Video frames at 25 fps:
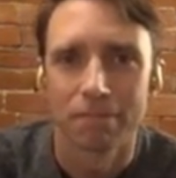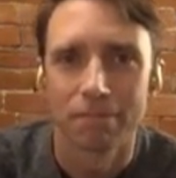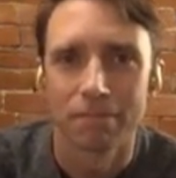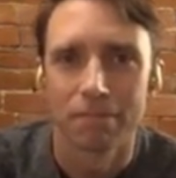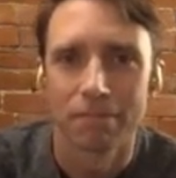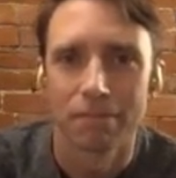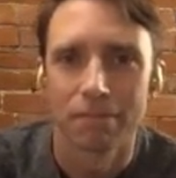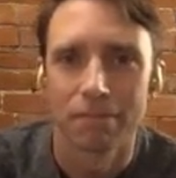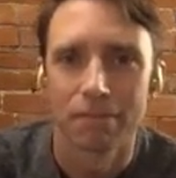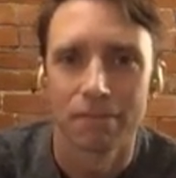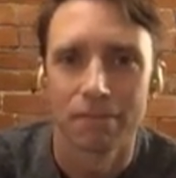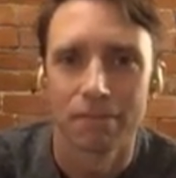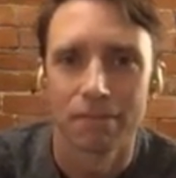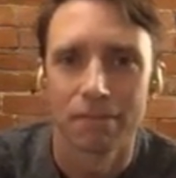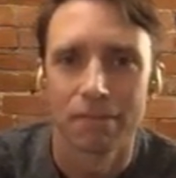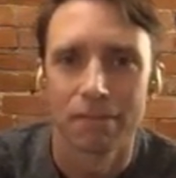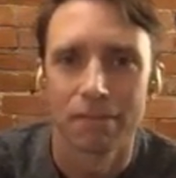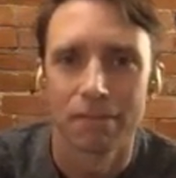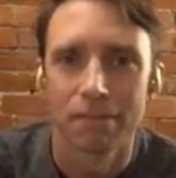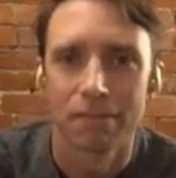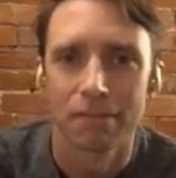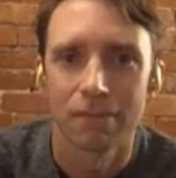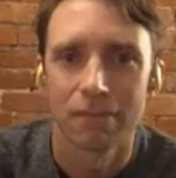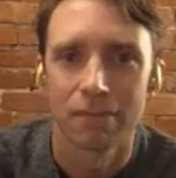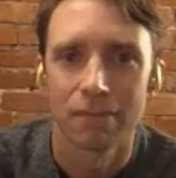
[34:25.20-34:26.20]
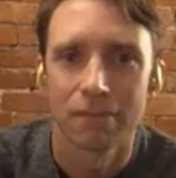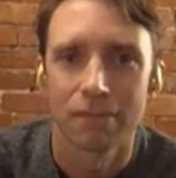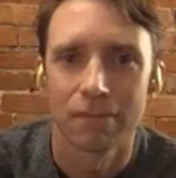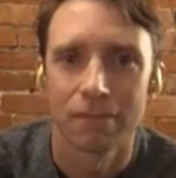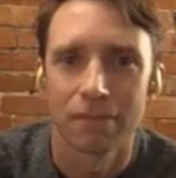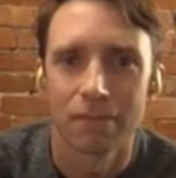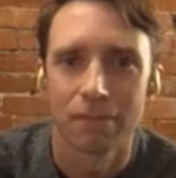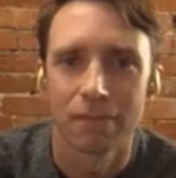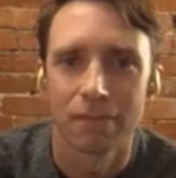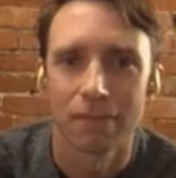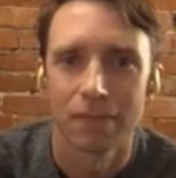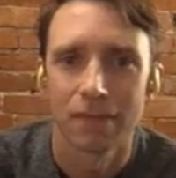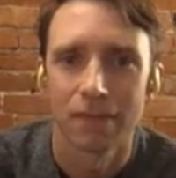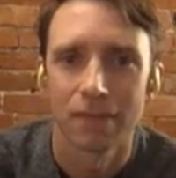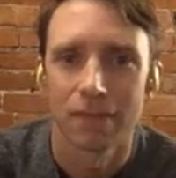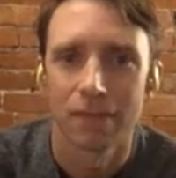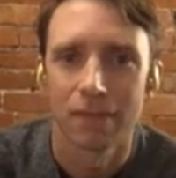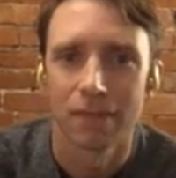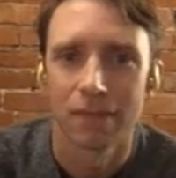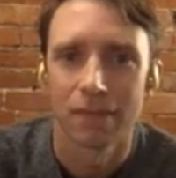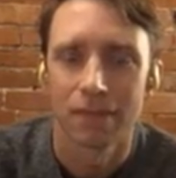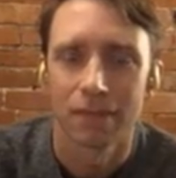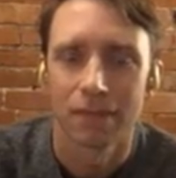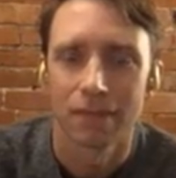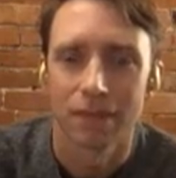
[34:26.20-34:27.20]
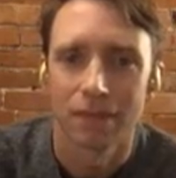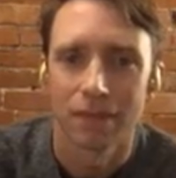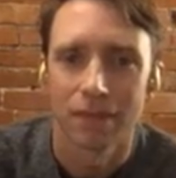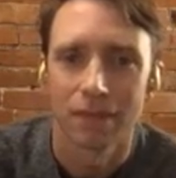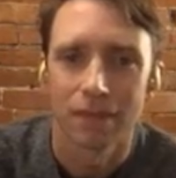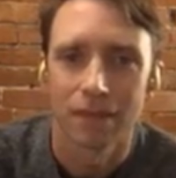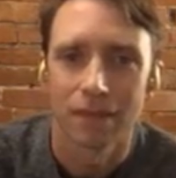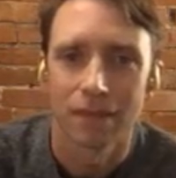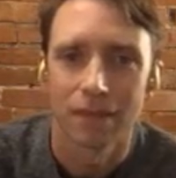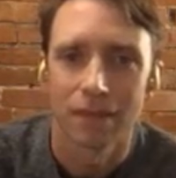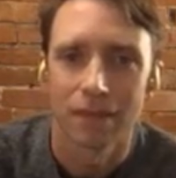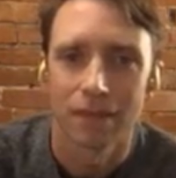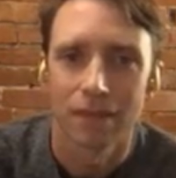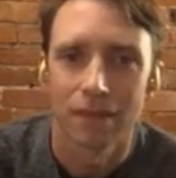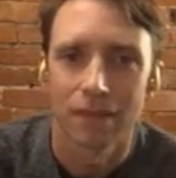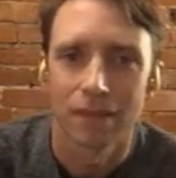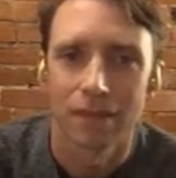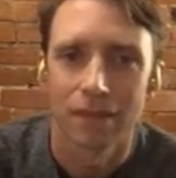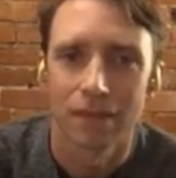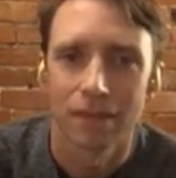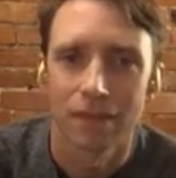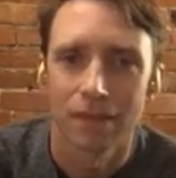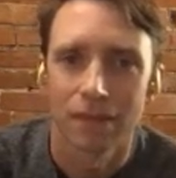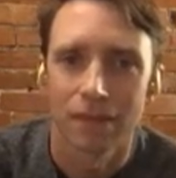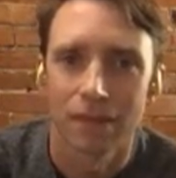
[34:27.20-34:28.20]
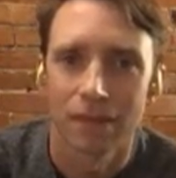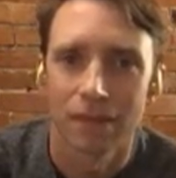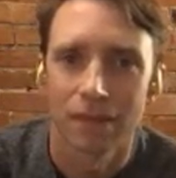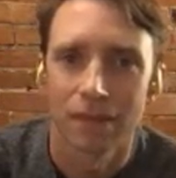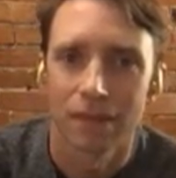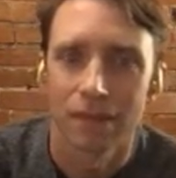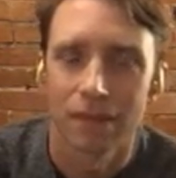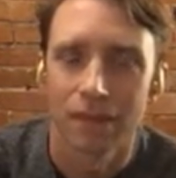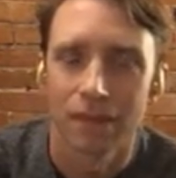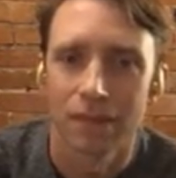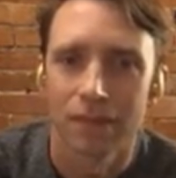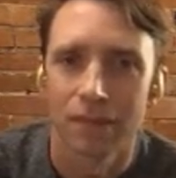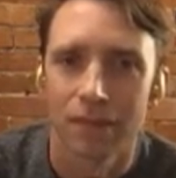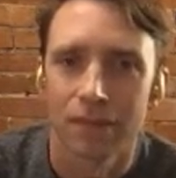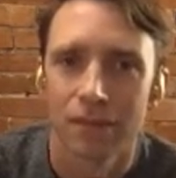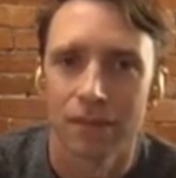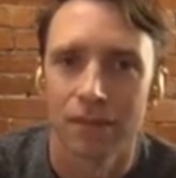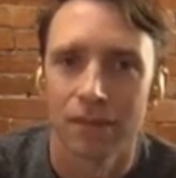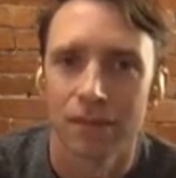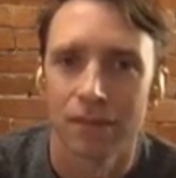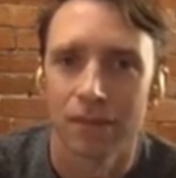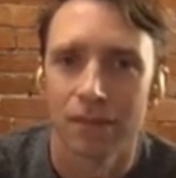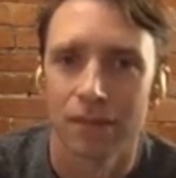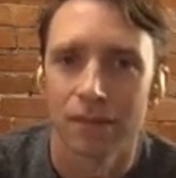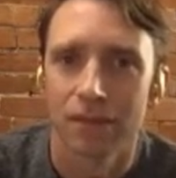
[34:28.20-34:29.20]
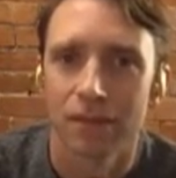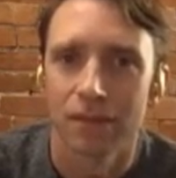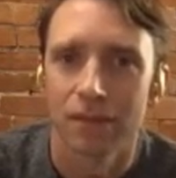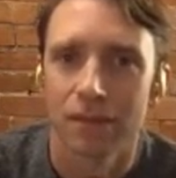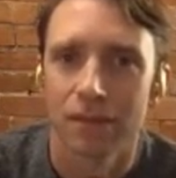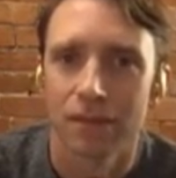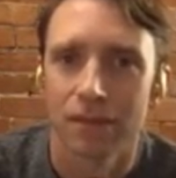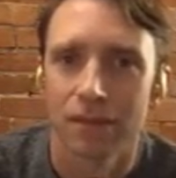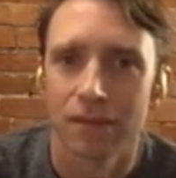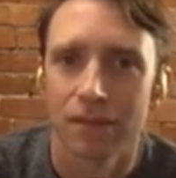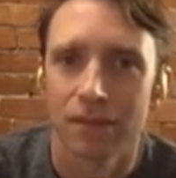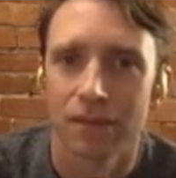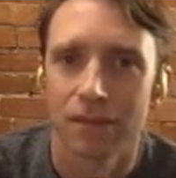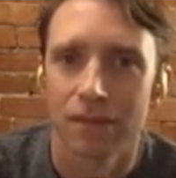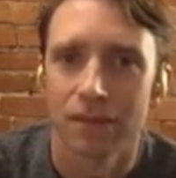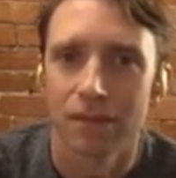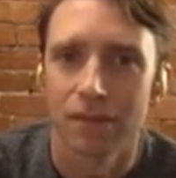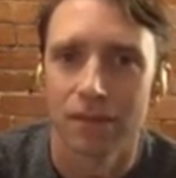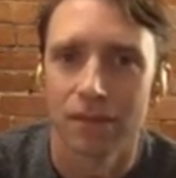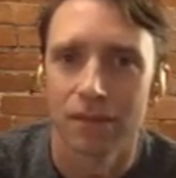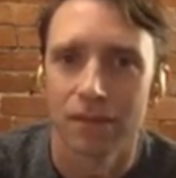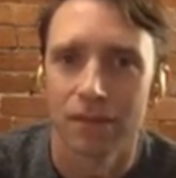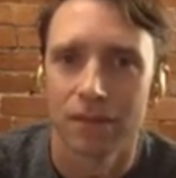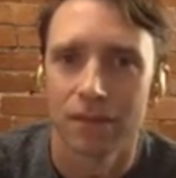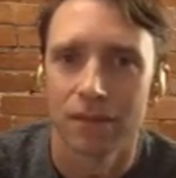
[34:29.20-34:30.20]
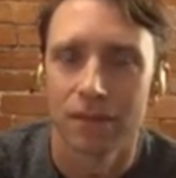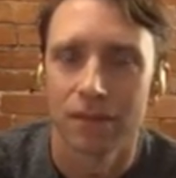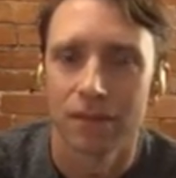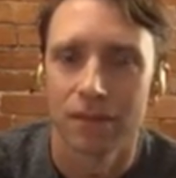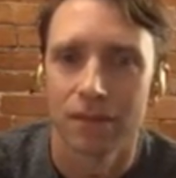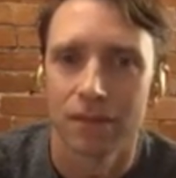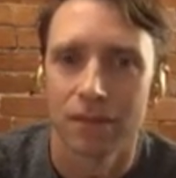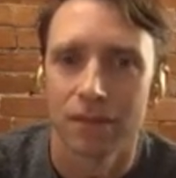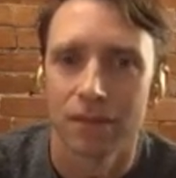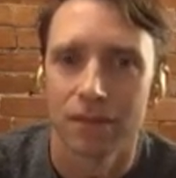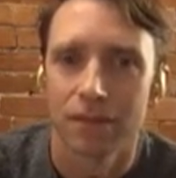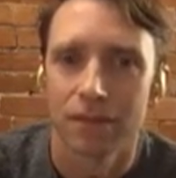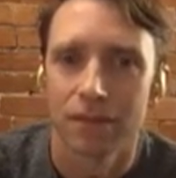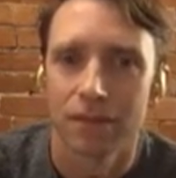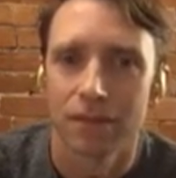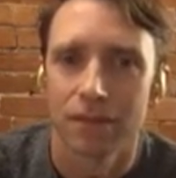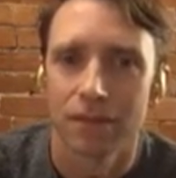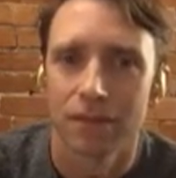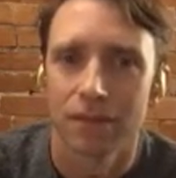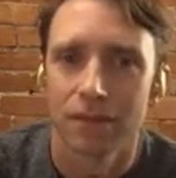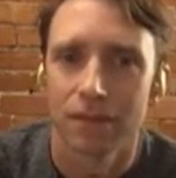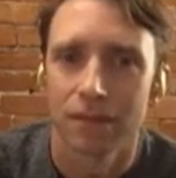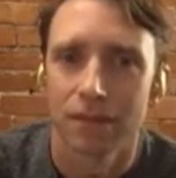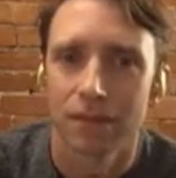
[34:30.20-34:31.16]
No words are spoken by the person on screen.